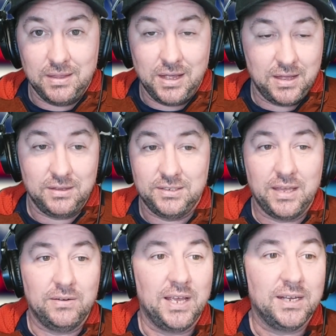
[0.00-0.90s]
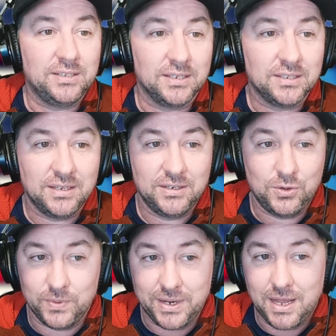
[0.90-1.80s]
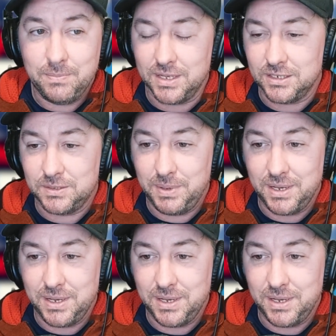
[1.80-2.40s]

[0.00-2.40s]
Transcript: uh, the state of Texas to rename this